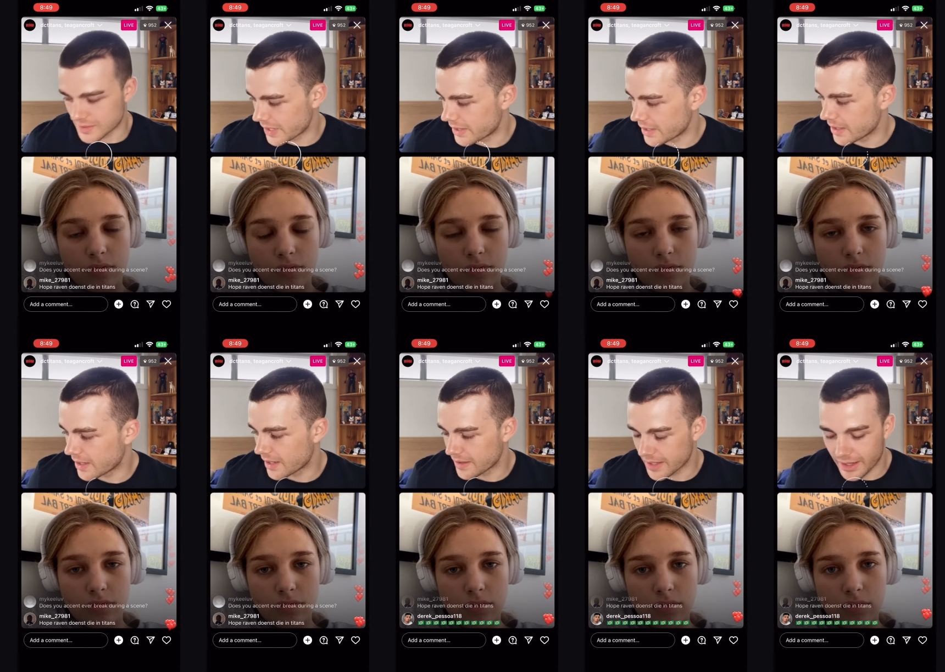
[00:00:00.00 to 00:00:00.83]
Speaker 1: towards where
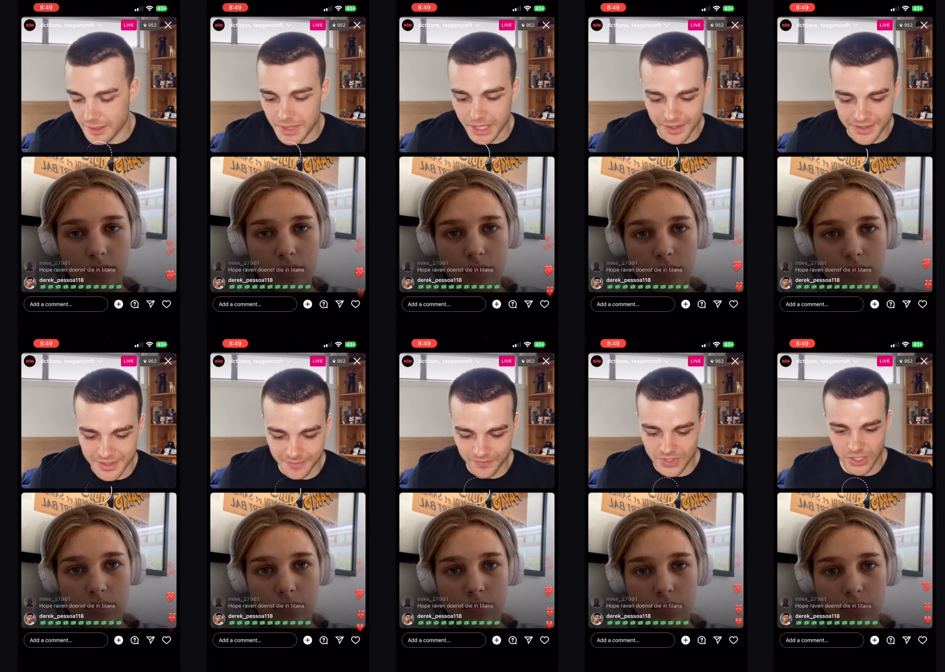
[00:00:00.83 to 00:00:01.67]
the uh, the enemy
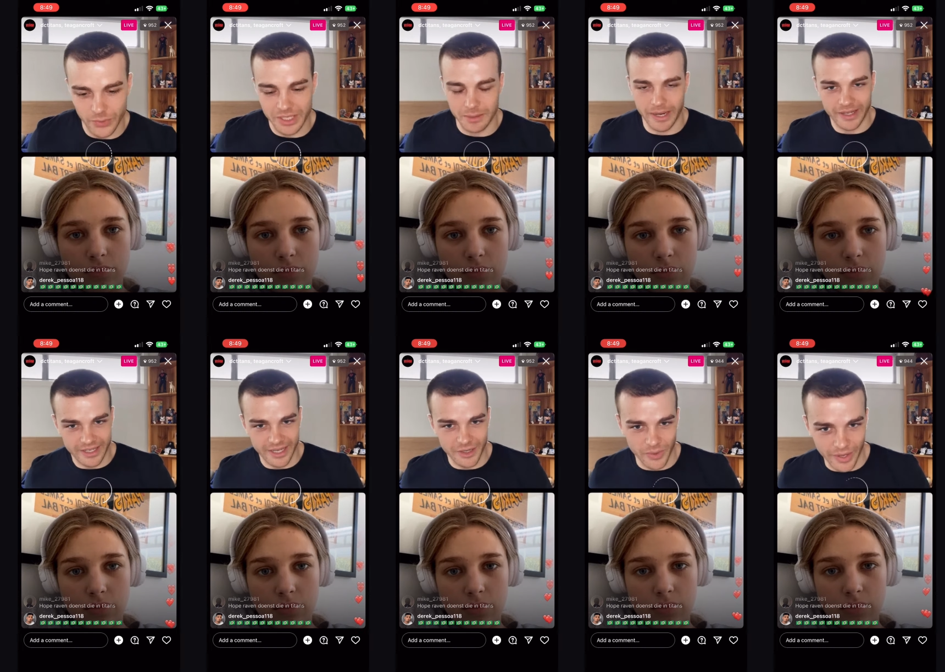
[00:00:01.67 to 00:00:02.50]
is, so we can
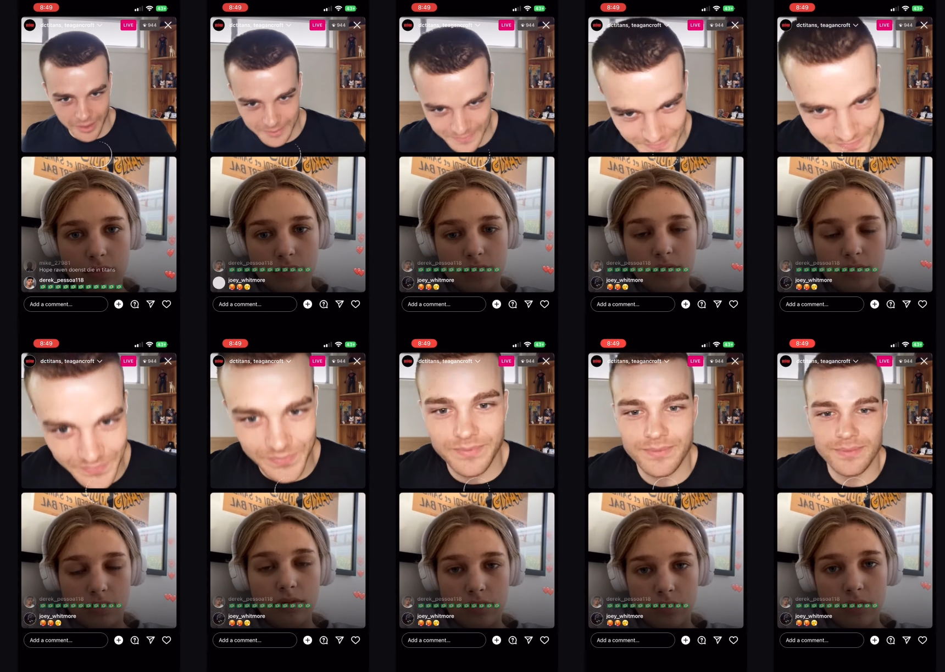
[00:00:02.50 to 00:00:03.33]
make a getaway.
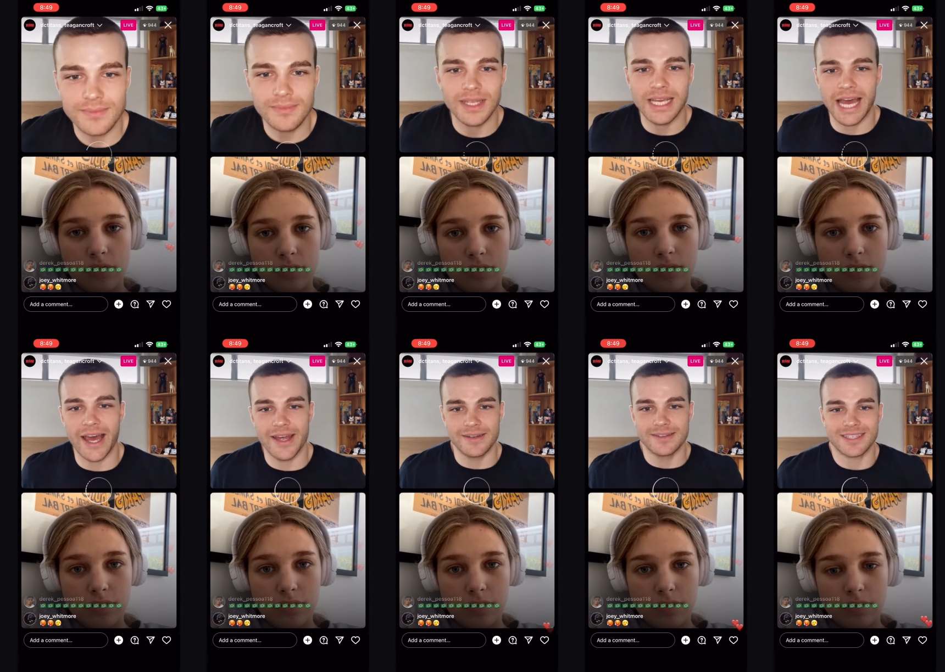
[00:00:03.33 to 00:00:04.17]

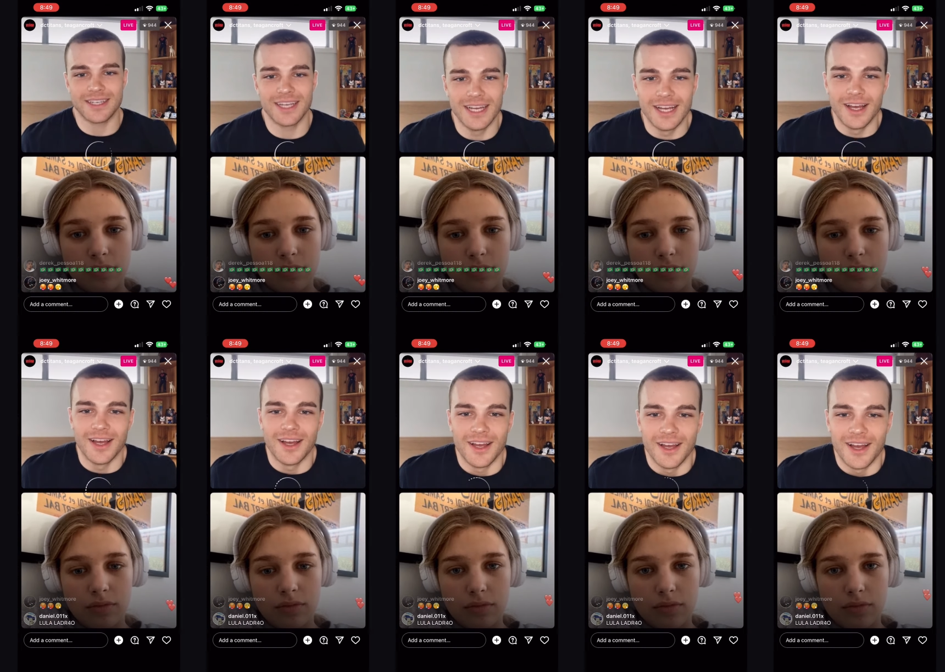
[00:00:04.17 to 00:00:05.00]
And
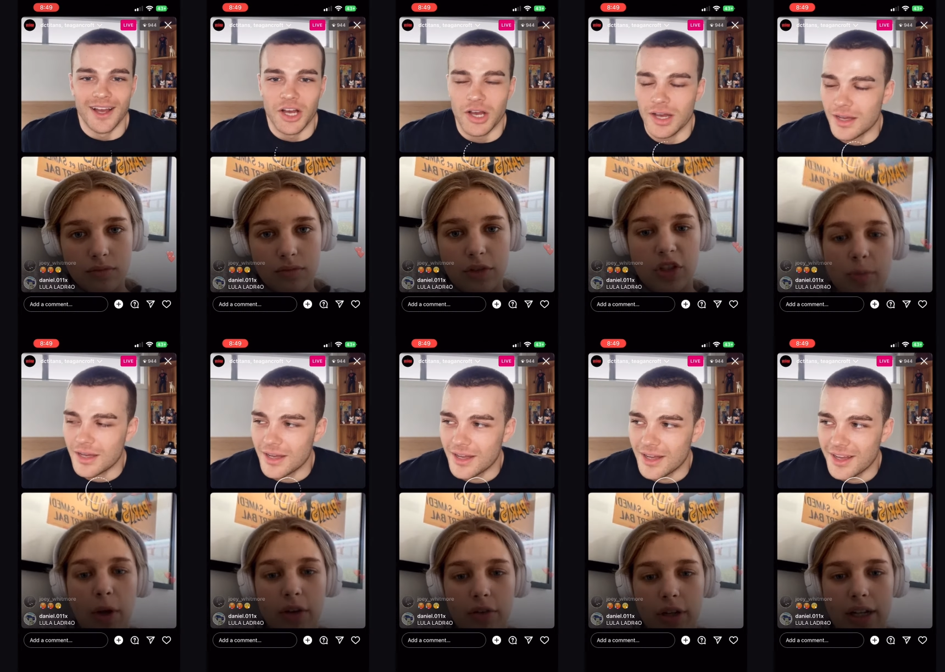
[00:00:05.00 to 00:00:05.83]

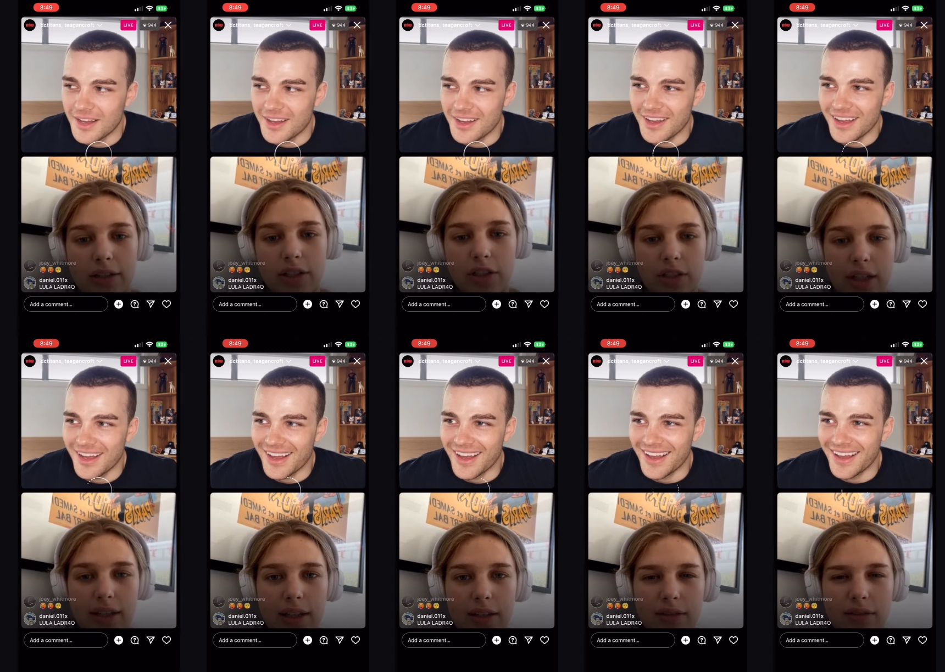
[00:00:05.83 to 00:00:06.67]
Speaker 2: smoke grenades. Did
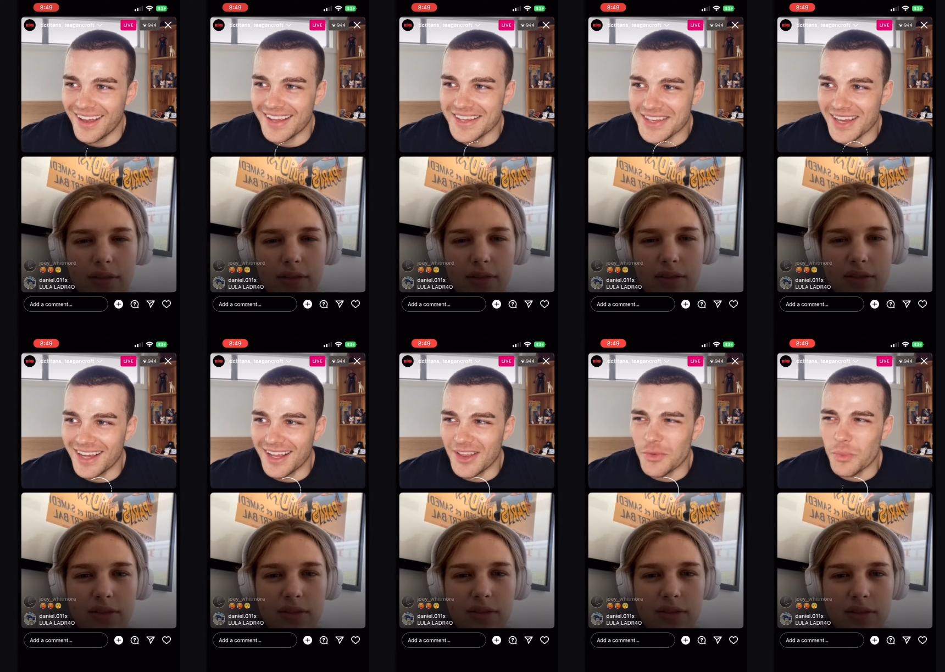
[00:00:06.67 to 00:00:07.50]
you say that?
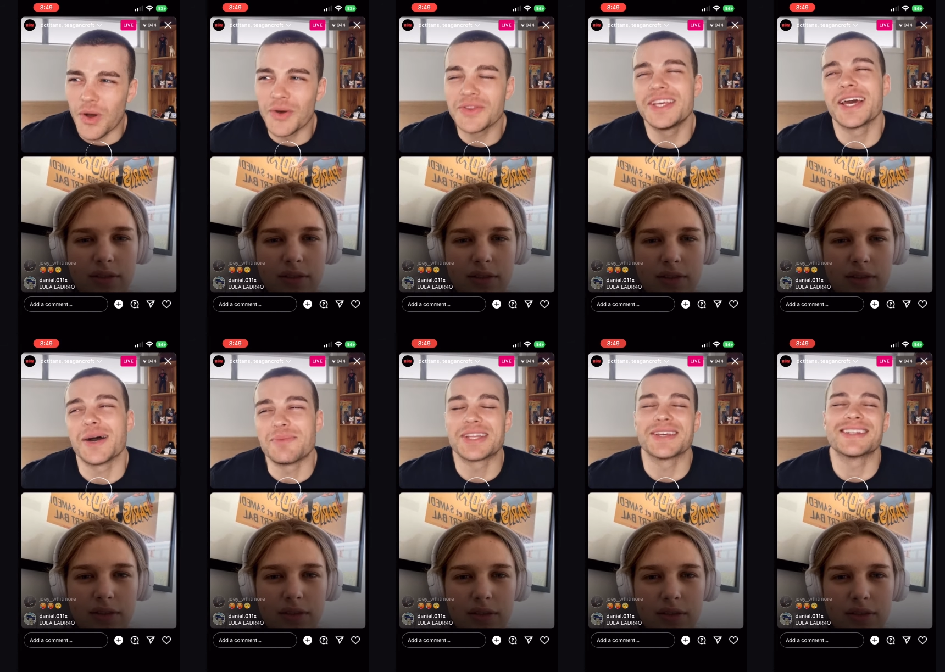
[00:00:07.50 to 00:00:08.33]
Speaker 1: Well,
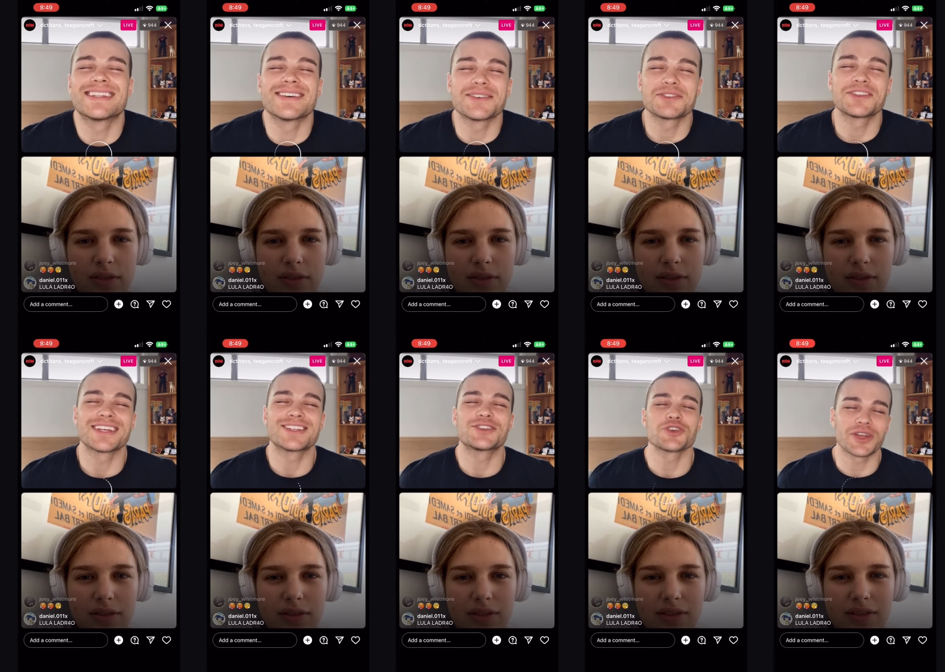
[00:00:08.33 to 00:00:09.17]
yeah, but the
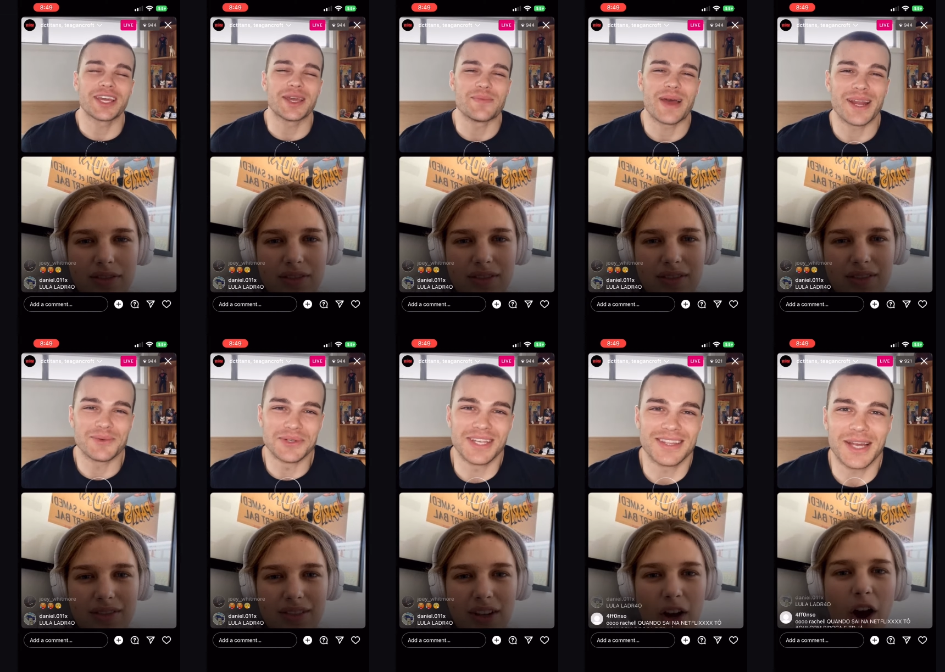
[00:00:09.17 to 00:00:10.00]
the joke he
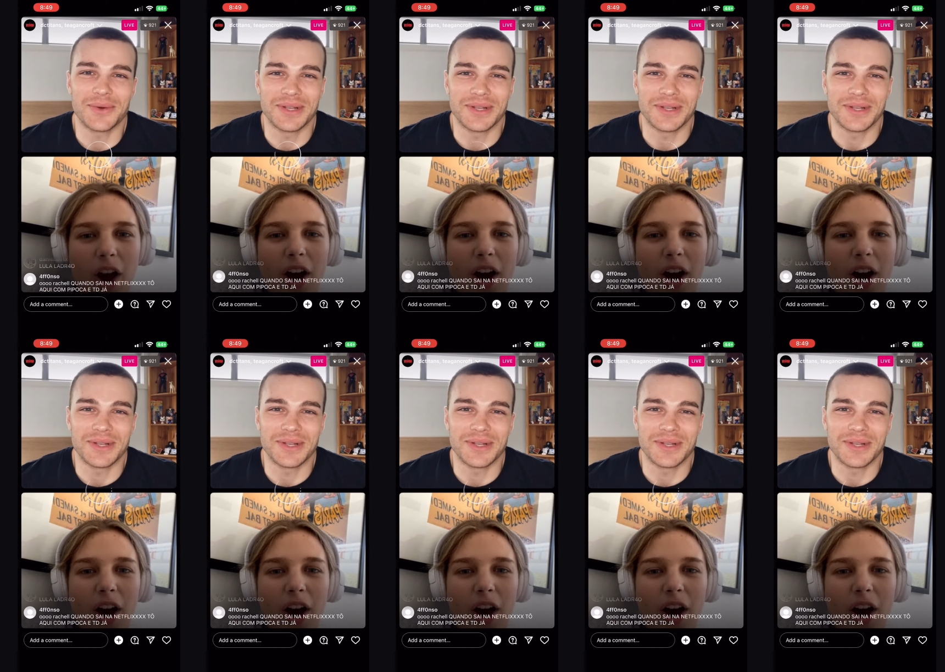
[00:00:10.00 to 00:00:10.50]
made was that. They,